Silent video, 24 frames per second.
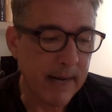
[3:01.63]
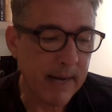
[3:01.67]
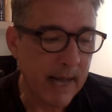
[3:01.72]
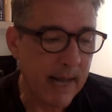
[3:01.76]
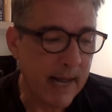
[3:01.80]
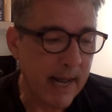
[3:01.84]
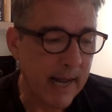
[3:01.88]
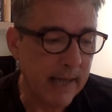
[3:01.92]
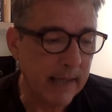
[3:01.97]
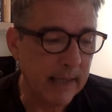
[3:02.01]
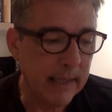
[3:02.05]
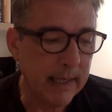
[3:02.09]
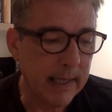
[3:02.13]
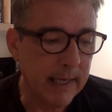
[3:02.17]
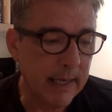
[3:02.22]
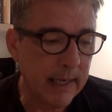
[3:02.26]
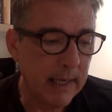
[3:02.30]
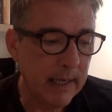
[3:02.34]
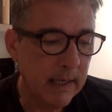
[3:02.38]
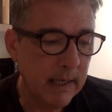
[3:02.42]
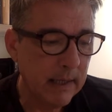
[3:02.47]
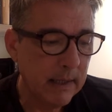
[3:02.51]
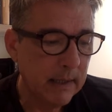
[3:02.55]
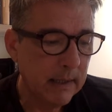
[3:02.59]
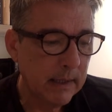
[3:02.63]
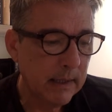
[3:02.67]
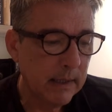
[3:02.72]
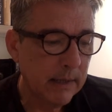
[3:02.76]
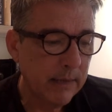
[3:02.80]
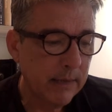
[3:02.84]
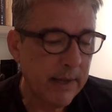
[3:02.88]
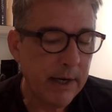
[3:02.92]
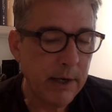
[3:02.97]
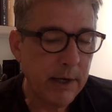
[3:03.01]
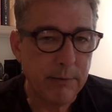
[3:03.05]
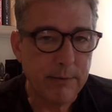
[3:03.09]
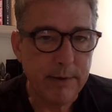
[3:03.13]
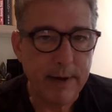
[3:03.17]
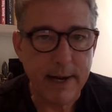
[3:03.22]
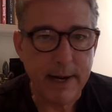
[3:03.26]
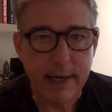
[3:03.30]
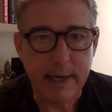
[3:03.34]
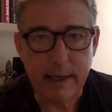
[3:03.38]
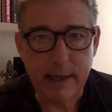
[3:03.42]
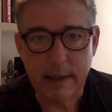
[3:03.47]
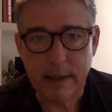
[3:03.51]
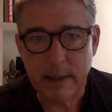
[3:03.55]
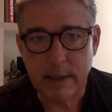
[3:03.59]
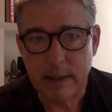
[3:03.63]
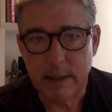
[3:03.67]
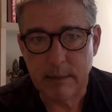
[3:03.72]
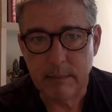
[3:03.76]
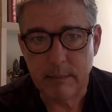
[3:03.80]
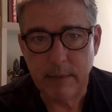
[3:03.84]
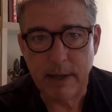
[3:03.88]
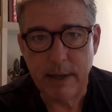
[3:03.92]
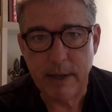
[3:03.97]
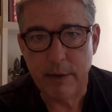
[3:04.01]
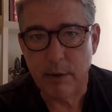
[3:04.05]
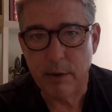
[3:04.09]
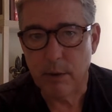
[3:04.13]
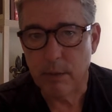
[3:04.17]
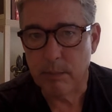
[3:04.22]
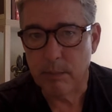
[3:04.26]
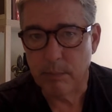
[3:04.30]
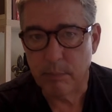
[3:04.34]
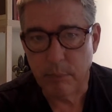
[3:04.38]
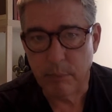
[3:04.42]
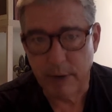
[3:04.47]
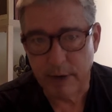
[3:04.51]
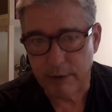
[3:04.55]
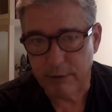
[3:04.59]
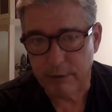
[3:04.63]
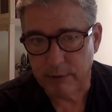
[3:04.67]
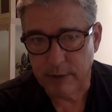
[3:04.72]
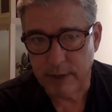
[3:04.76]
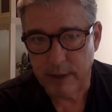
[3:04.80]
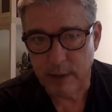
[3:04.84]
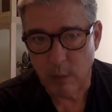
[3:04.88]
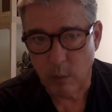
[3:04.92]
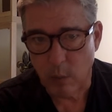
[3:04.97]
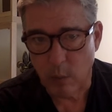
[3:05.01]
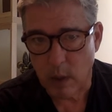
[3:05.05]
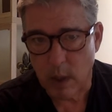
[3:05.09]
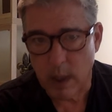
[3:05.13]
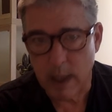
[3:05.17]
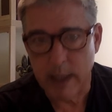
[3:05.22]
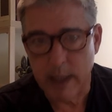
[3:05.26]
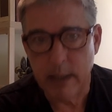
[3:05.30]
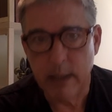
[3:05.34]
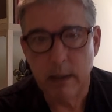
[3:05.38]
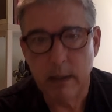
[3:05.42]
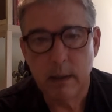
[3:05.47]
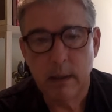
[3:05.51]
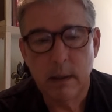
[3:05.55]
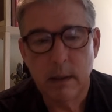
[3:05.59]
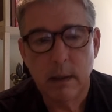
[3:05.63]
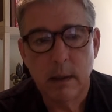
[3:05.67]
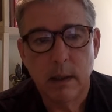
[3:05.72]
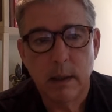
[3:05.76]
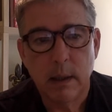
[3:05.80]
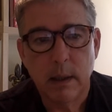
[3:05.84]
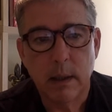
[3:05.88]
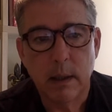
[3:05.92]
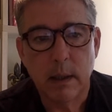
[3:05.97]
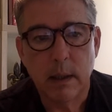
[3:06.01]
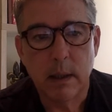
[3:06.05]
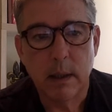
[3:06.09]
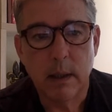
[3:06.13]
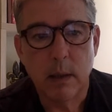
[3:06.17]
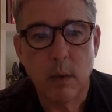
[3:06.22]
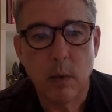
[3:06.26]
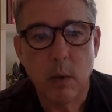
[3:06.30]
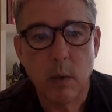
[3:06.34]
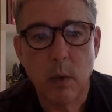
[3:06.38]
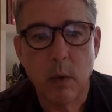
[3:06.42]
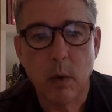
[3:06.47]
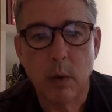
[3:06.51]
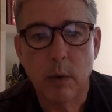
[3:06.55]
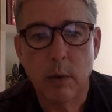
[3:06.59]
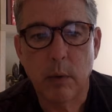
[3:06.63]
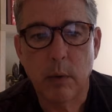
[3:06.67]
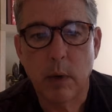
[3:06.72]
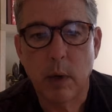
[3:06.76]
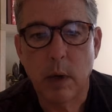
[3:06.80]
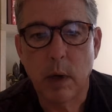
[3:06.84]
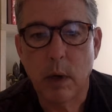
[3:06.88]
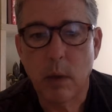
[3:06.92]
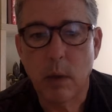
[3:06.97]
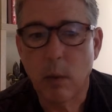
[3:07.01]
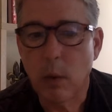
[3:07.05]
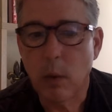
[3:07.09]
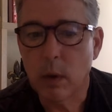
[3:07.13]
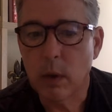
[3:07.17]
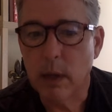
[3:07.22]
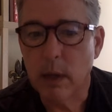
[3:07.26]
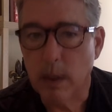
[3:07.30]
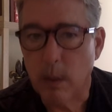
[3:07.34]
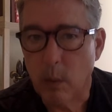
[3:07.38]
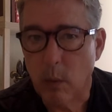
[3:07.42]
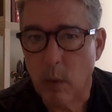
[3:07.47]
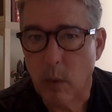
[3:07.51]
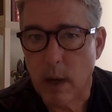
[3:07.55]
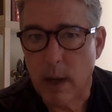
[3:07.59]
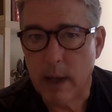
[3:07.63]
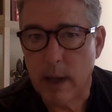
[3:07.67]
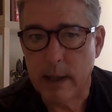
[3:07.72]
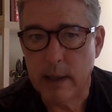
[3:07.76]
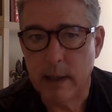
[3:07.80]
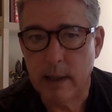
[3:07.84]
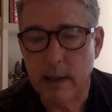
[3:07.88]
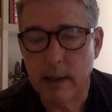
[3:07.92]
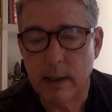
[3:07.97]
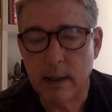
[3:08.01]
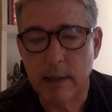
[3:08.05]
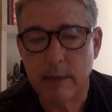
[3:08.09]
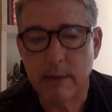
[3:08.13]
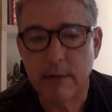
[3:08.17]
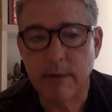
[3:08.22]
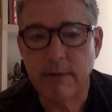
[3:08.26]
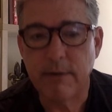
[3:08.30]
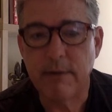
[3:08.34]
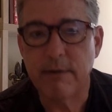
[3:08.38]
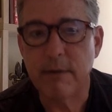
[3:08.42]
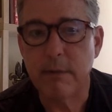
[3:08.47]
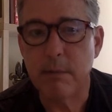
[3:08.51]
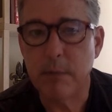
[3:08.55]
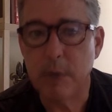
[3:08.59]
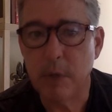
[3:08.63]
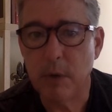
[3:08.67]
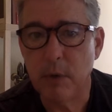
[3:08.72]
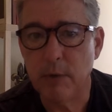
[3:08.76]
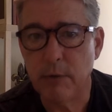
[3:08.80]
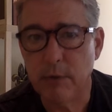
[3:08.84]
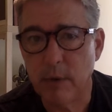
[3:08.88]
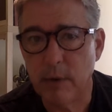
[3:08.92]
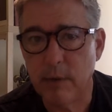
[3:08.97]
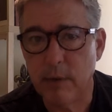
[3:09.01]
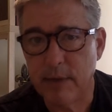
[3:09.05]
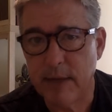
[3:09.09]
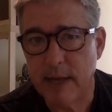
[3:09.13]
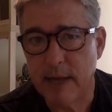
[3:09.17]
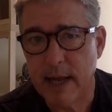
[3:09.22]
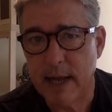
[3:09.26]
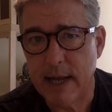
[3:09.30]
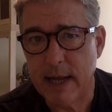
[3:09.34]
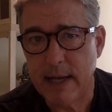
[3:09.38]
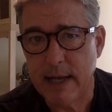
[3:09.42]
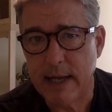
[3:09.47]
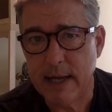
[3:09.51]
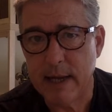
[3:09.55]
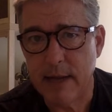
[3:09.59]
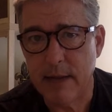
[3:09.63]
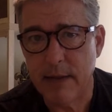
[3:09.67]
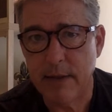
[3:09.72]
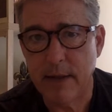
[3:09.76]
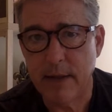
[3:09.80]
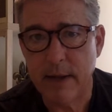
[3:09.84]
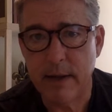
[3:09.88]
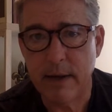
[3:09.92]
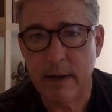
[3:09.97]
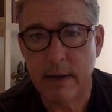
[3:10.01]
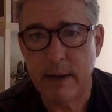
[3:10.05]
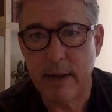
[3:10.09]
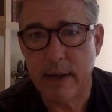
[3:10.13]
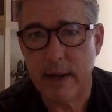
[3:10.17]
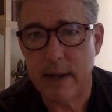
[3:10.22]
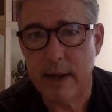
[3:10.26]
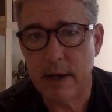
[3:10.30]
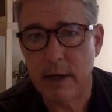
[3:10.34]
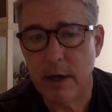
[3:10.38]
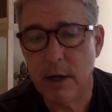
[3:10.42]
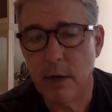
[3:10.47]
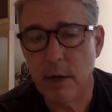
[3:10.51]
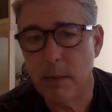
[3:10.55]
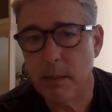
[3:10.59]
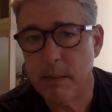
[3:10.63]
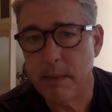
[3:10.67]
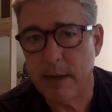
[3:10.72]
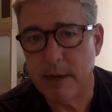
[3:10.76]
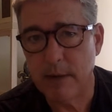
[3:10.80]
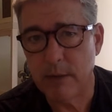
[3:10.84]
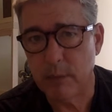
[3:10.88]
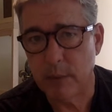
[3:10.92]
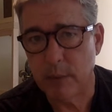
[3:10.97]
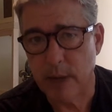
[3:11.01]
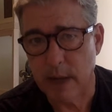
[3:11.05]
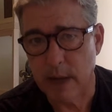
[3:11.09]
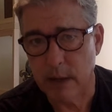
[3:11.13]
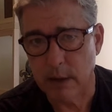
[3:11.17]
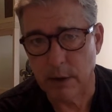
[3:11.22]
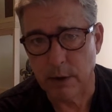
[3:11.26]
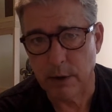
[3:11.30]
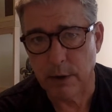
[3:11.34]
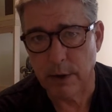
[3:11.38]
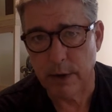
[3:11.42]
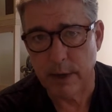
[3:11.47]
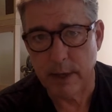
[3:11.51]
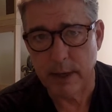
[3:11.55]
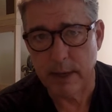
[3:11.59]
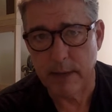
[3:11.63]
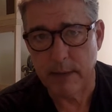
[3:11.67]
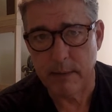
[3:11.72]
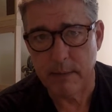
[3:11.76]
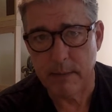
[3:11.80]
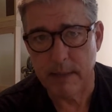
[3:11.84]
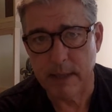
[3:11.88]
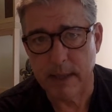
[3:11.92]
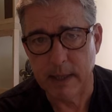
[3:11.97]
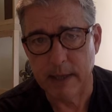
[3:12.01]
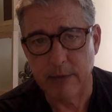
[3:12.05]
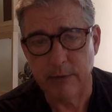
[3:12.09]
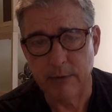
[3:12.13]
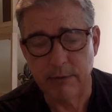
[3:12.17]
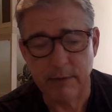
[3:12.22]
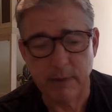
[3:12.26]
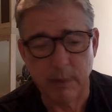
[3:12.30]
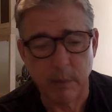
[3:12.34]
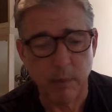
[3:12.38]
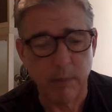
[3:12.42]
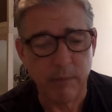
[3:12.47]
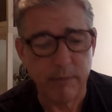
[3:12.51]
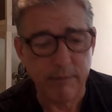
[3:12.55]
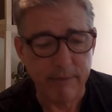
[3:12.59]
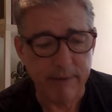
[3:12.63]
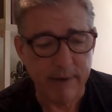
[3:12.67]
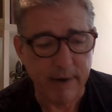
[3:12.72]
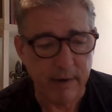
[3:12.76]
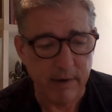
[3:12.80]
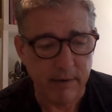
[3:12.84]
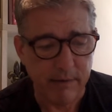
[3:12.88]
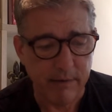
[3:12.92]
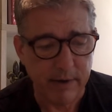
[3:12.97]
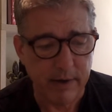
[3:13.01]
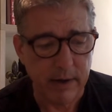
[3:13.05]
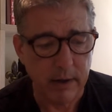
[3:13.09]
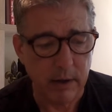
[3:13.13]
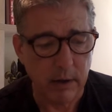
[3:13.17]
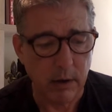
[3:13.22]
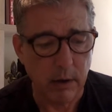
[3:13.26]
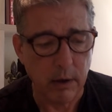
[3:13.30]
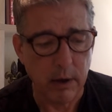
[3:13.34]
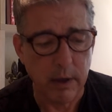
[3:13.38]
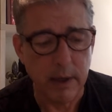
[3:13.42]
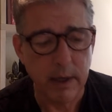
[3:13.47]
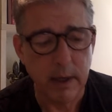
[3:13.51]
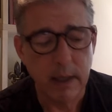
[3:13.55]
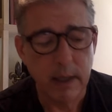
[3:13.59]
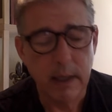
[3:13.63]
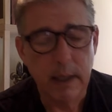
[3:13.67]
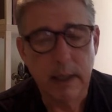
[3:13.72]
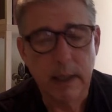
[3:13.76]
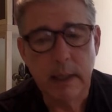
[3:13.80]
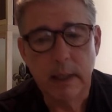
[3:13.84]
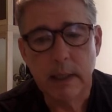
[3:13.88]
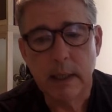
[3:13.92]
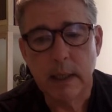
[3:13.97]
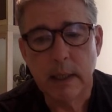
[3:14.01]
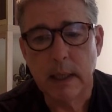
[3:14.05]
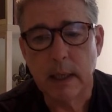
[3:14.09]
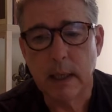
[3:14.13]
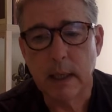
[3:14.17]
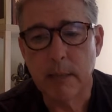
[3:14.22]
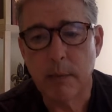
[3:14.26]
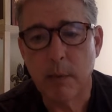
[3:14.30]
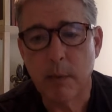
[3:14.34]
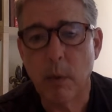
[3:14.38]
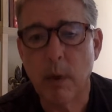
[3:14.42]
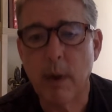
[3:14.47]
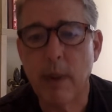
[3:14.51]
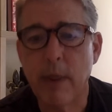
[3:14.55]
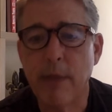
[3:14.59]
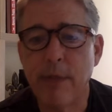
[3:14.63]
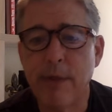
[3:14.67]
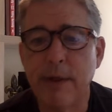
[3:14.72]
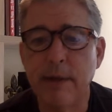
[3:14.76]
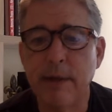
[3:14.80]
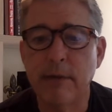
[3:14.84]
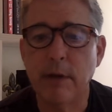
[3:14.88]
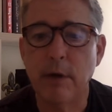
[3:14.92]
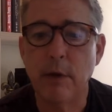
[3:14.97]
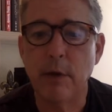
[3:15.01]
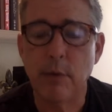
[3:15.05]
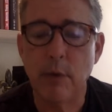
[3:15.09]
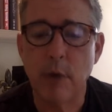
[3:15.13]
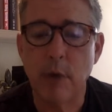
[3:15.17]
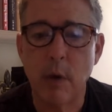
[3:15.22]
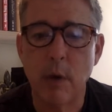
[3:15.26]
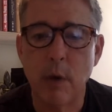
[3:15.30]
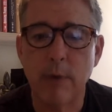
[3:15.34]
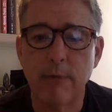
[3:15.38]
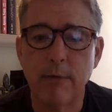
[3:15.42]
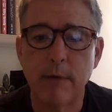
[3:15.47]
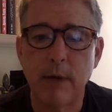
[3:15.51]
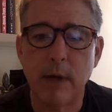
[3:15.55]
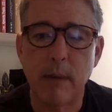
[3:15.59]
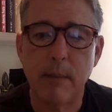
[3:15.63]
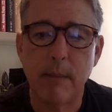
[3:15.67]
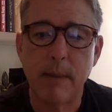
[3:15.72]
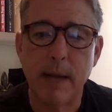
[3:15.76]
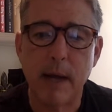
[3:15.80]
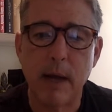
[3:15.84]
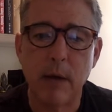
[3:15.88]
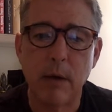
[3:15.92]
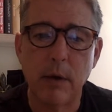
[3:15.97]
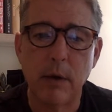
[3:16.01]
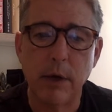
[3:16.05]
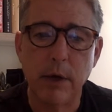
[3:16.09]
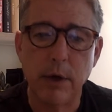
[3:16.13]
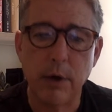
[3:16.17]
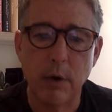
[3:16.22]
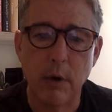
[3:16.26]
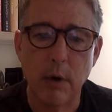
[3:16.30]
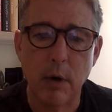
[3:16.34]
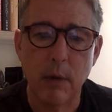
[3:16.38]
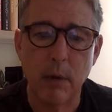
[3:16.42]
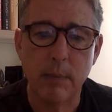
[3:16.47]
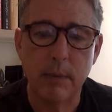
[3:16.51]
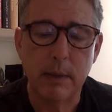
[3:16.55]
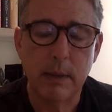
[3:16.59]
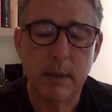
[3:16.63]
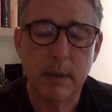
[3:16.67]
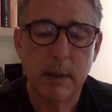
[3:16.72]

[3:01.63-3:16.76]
highly that you take either British Lit 1 or World Lit 1 to disabuse you of the idea that human beings were not learned in the Middle Ages. They were very, very learned. But one of the things that you notice about Europe